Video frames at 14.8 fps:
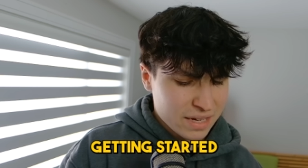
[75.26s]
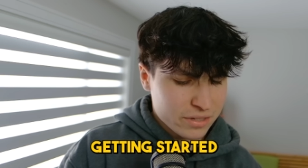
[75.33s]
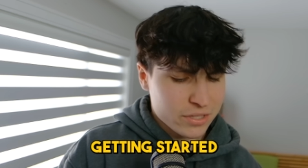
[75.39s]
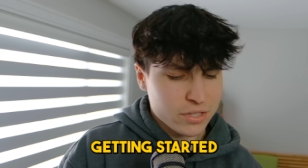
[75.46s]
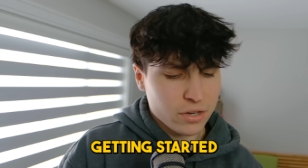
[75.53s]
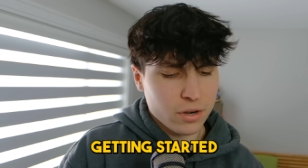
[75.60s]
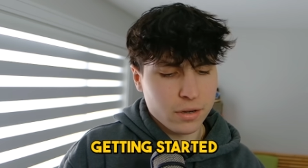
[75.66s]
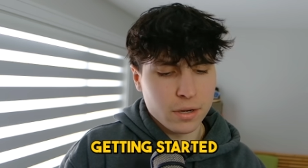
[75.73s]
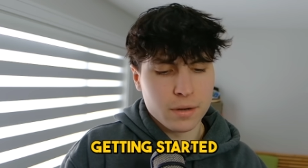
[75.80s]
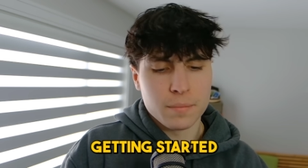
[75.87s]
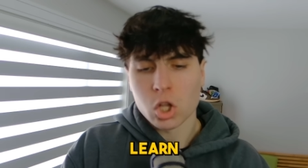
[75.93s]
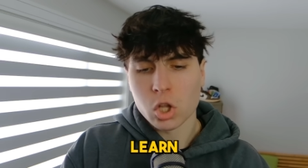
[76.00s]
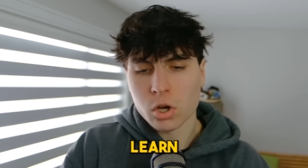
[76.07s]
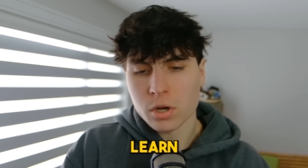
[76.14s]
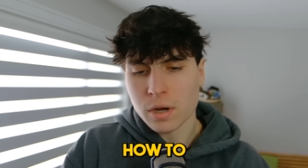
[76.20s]
started,
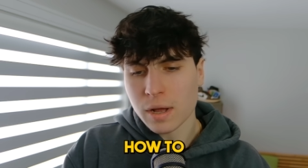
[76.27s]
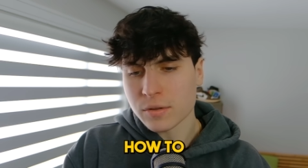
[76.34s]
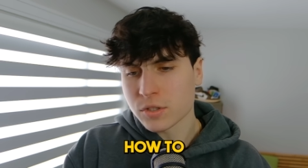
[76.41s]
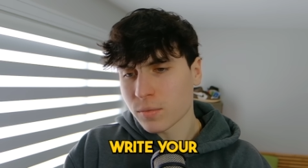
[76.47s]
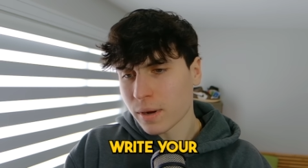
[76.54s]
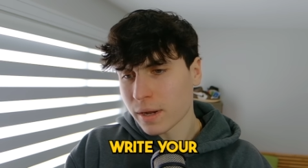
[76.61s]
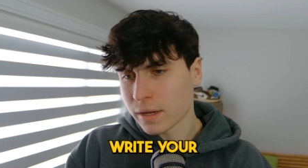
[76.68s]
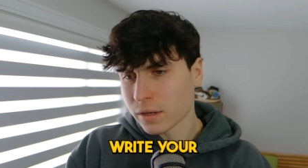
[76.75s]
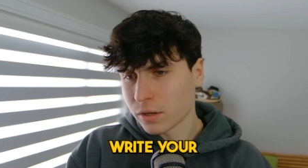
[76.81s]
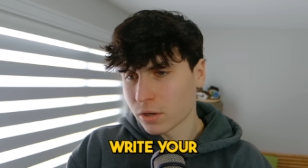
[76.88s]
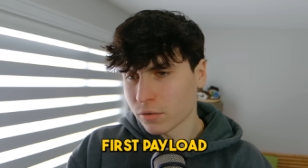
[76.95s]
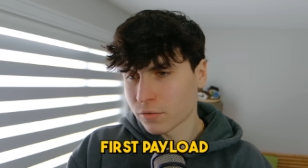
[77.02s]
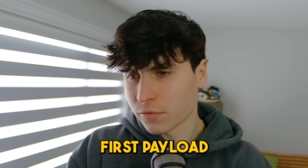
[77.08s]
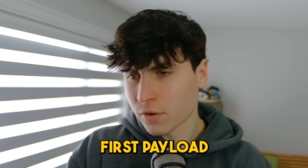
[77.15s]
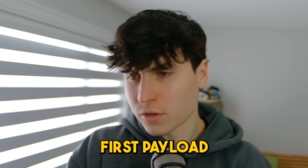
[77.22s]
learn how to write
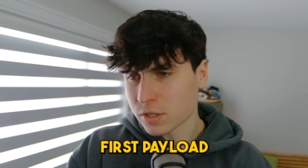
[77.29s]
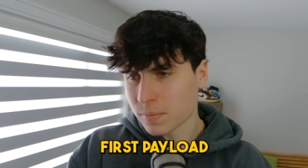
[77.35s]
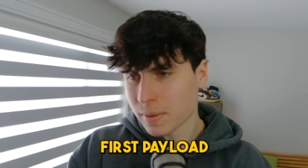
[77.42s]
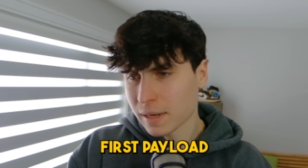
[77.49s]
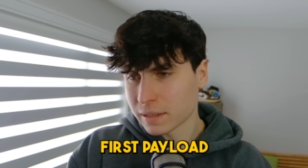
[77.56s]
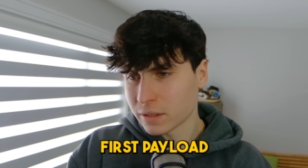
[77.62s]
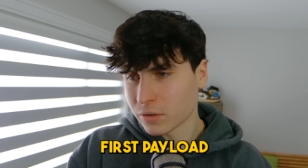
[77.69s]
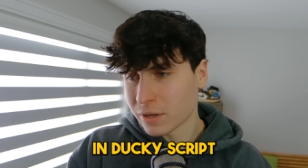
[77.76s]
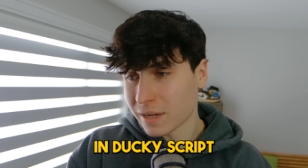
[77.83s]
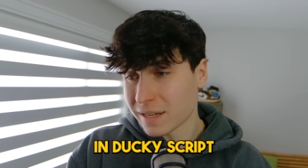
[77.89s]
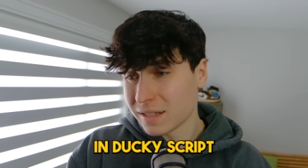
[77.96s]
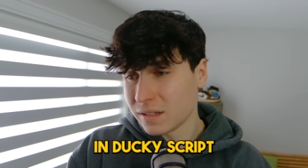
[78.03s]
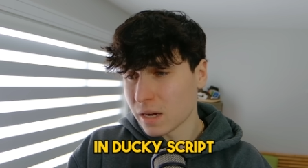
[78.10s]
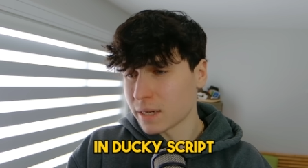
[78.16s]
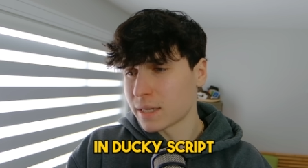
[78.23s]
your first payload
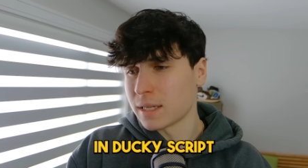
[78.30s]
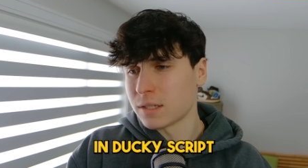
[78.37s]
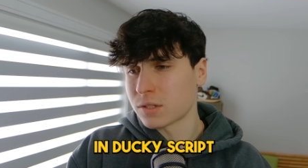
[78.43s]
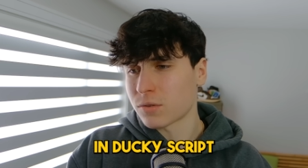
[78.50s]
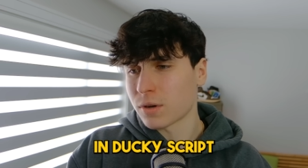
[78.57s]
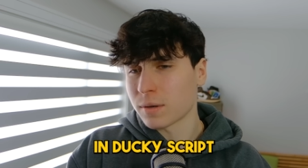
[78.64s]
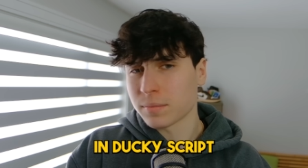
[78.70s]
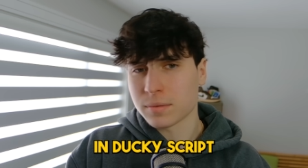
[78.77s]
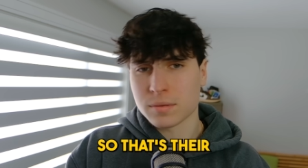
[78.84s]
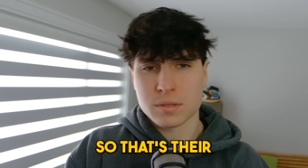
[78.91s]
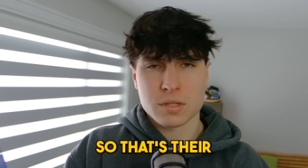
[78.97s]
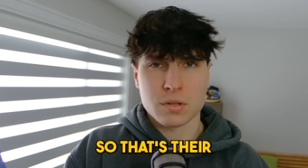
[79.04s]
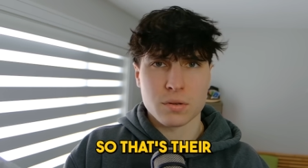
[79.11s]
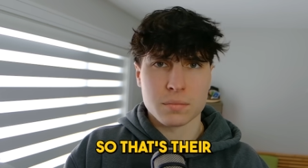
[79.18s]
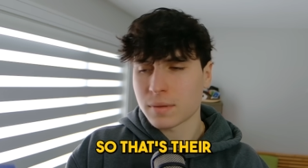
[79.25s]
in Ducky script.
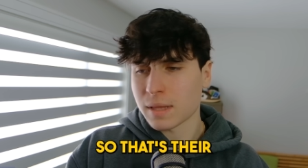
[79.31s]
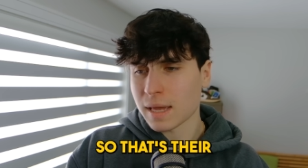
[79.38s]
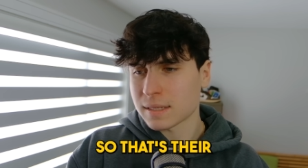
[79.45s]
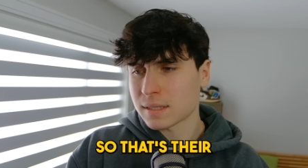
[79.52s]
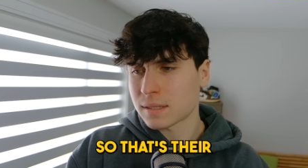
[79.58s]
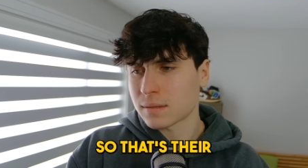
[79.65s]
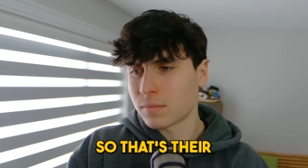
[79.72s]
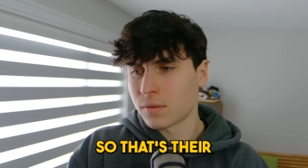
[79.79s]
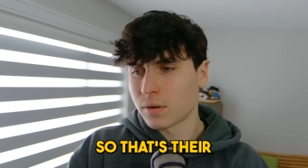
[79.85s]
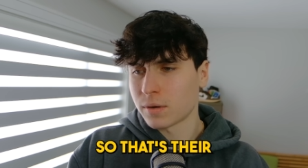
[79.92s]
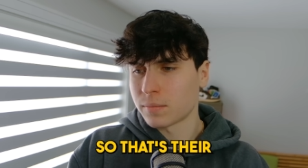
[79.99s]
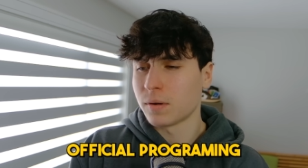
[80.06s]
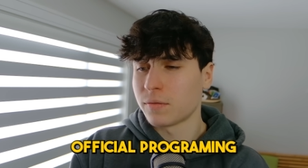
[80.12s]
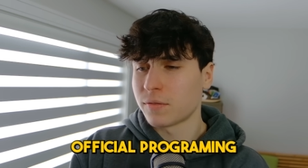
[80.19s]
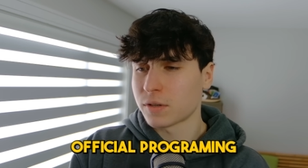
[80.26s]
So that's their
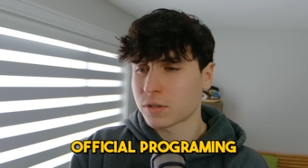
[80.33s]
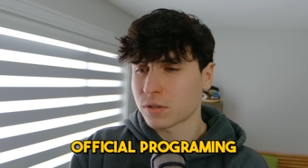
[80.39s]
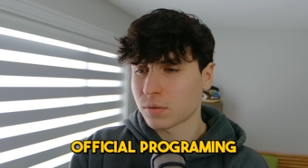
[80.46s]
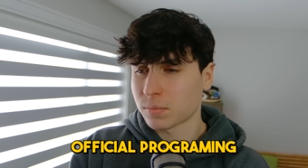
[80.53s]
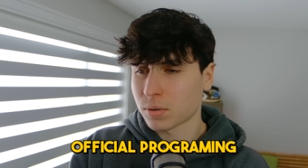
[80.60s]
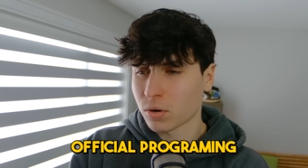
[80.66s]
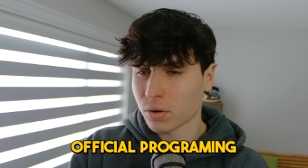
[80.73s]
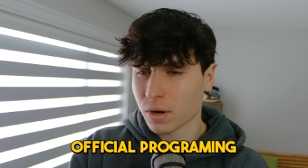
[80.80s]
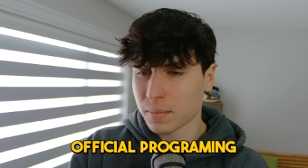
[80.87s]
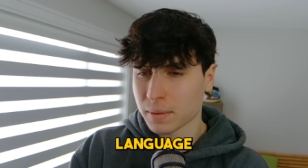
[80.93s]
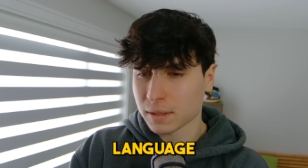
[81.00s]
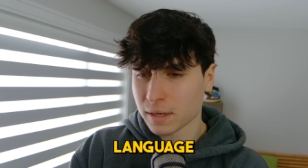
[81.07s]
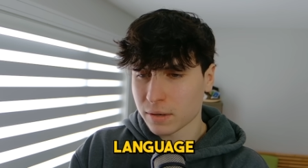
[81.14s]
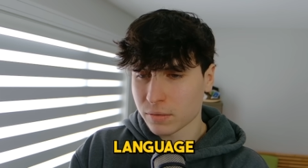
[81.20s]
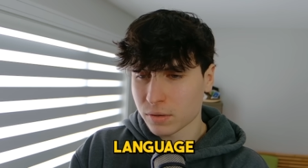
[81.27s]
official programming
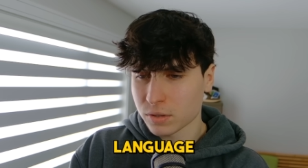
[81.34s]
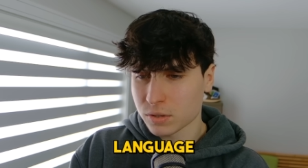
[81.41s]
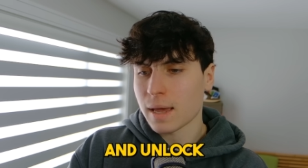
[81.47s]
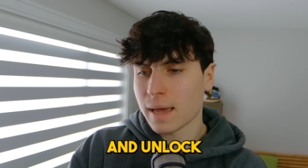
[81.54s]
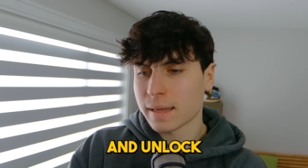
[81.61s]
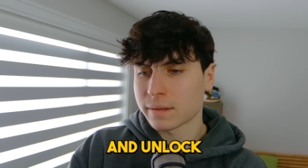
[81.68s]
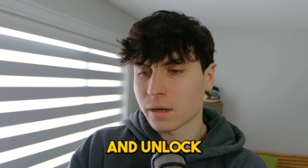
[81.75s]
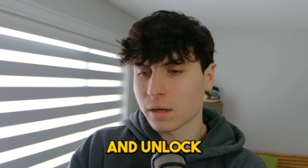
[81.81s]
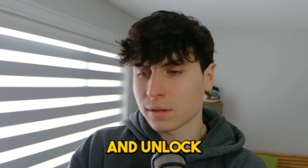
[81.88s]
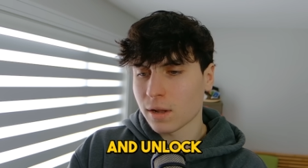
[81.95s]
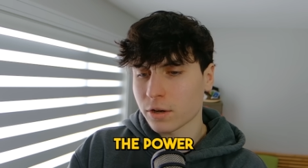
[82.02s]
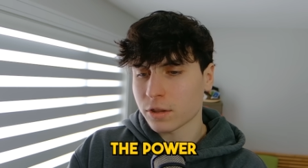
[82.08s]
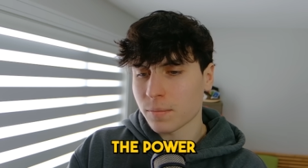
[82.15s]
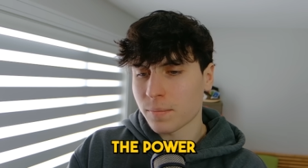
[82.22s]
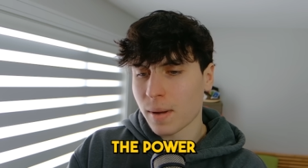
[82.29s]
language and
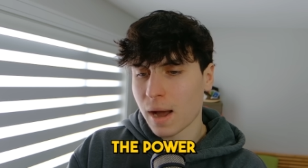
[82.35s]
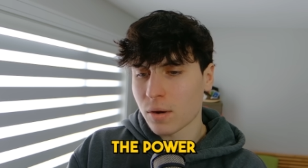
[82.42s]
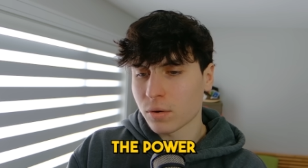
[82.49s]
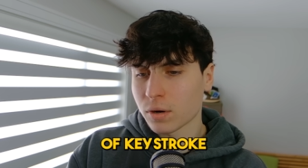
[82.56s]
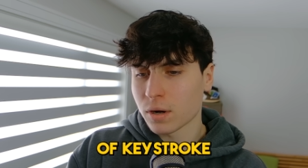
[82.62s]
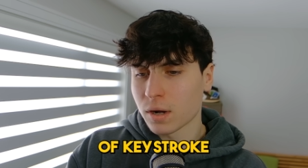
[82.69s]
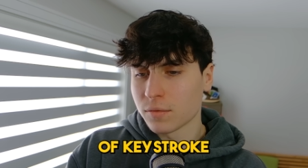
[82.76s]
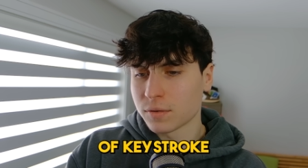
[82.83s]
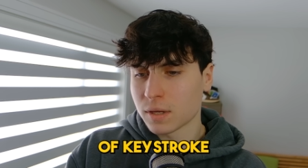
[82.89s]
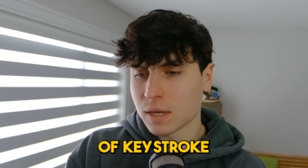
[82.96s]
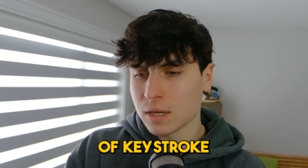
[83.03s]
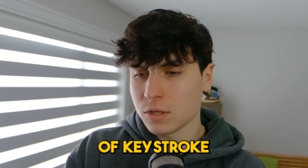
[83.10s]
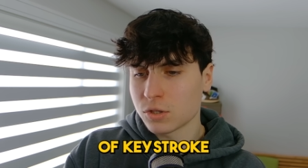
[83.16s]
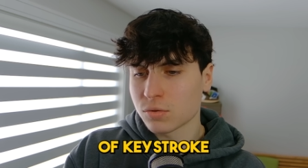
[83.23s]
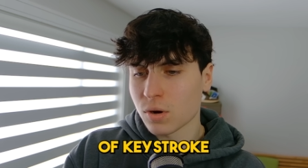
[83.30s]
unlock the power of
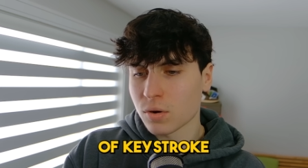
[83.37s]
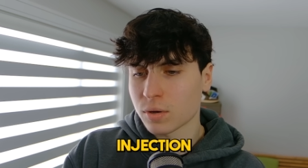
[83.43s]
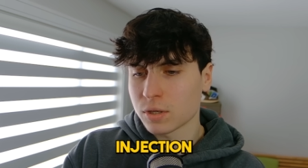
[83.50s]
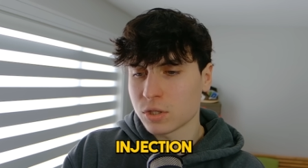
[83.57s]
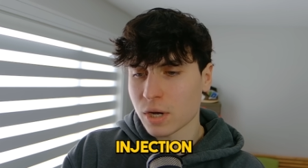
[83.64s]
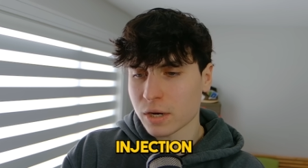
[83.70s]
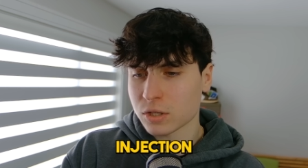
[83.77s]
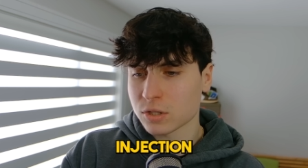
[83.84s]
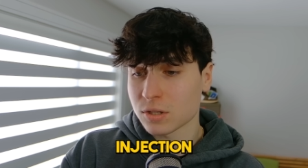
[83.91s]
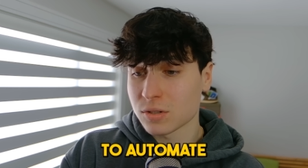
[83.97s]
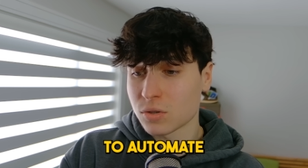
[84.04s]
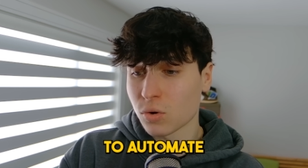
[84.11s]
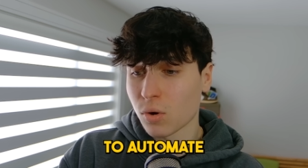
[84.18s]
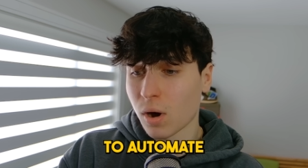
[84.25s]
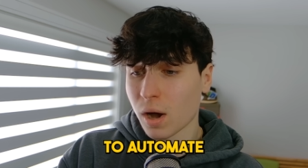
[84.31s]
keystroke injection
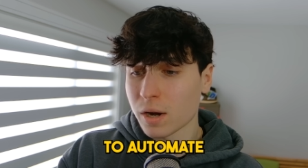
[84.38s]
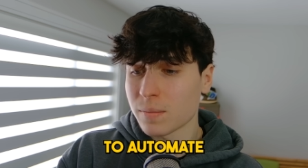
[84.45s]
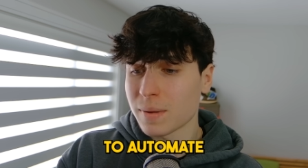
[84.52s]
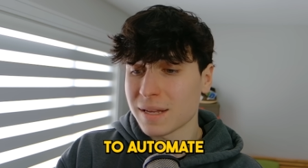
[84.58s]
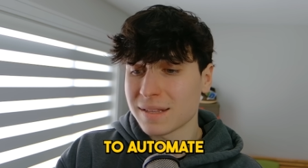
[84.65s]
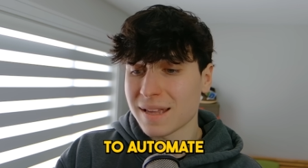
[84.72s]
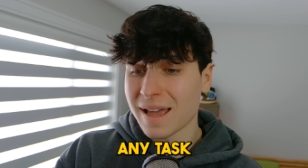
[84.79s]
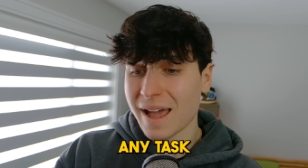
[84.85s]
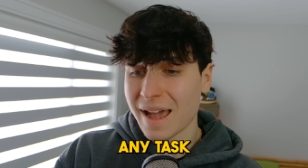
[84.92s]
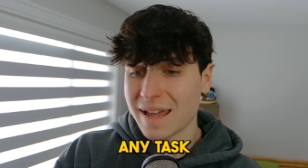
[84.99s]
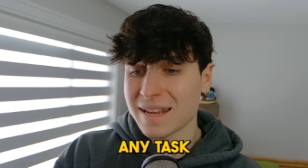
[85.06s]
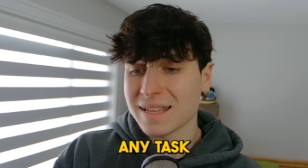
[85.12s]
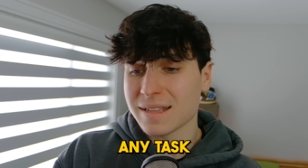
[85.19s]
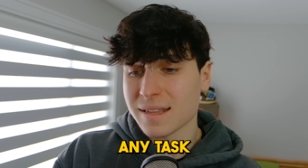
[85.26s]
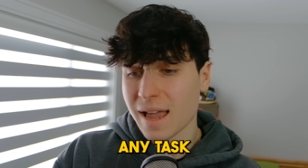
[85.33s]
to automate
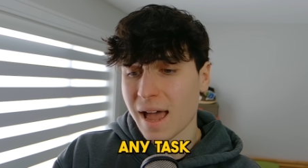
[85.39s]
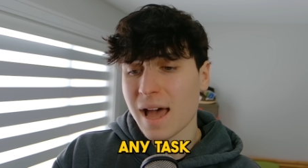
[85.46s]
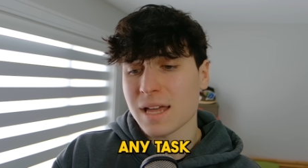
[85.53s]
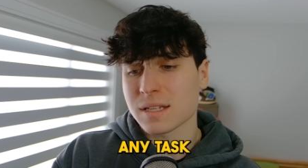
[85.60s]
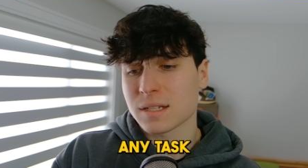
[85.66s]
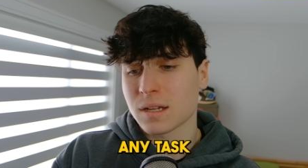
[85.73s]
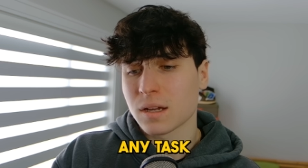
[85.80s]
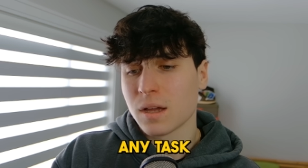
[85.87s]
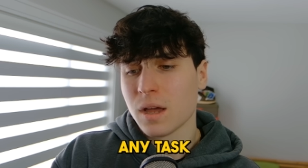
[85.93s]
any task